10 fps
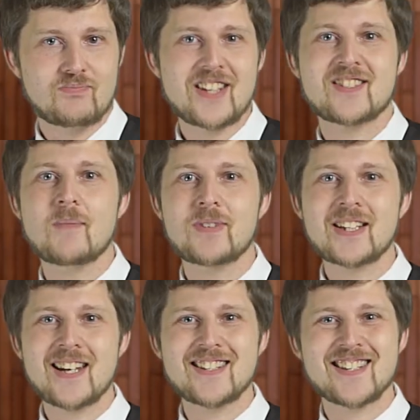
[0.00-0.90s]
It's
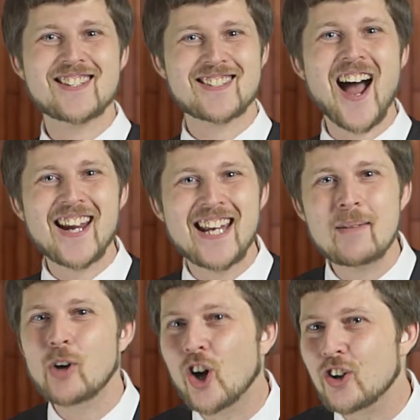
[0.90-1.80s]
something that is inside
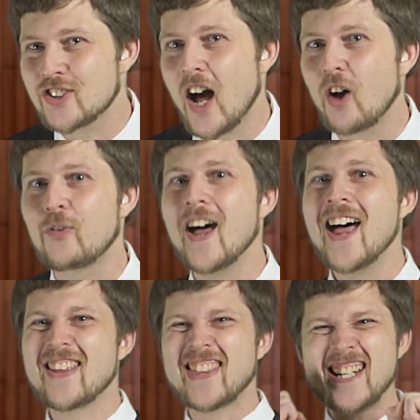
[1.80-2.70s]
him or
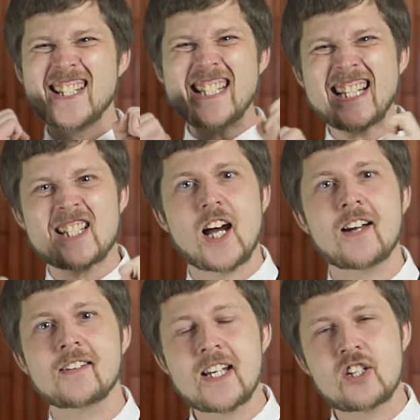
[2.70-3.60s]
herself that they need to
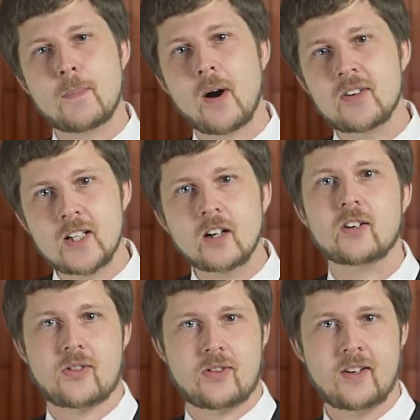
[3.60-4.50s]
unleash upon the
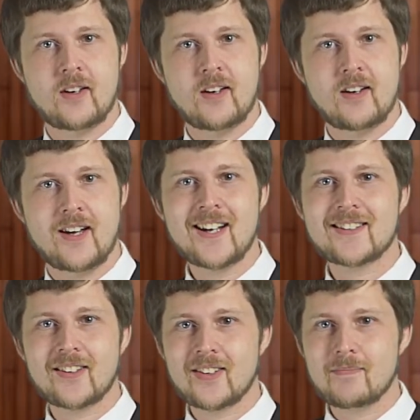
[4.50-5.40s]
earth. And
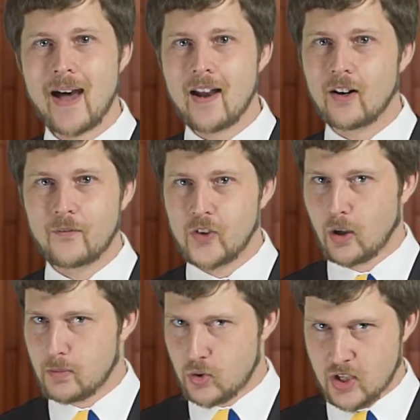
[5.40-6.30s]
it doesn't matter if you're
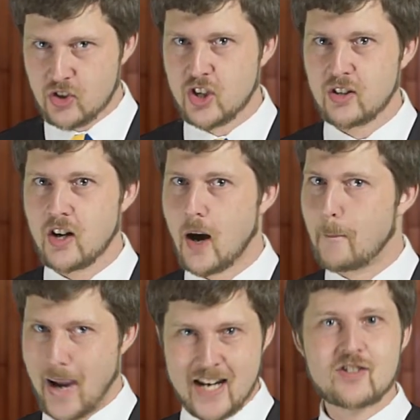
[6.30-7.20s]
a musician, a
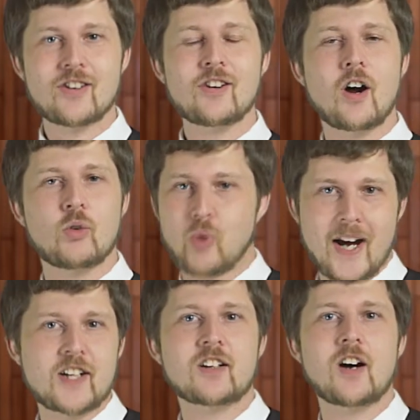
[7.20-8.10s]
painter, a
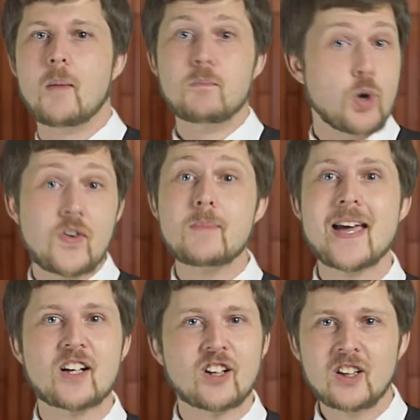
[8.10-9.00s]
writer, a movie
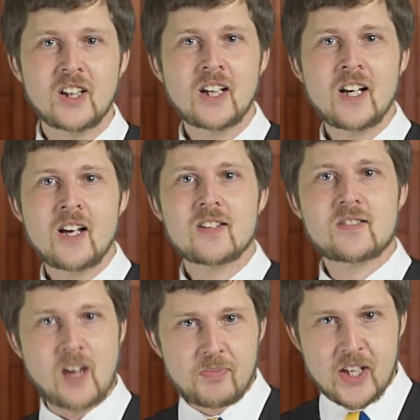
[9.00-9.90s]
maker,
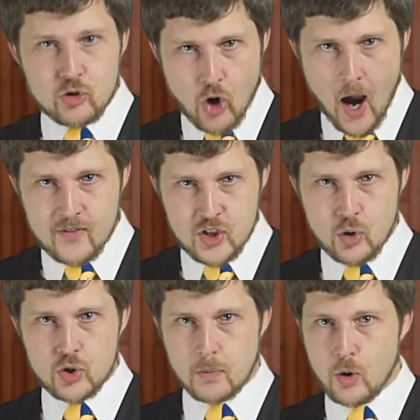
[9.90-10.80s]
something drives
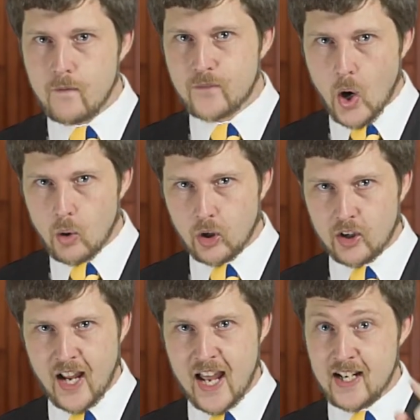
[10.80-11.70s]
you to move
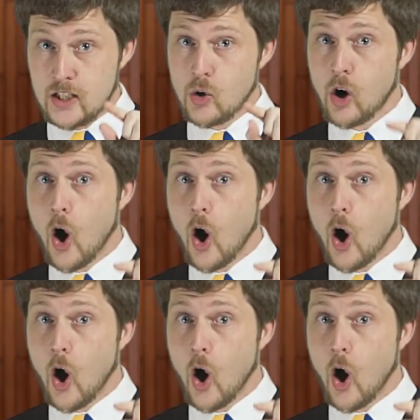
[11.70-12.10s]
forward and in your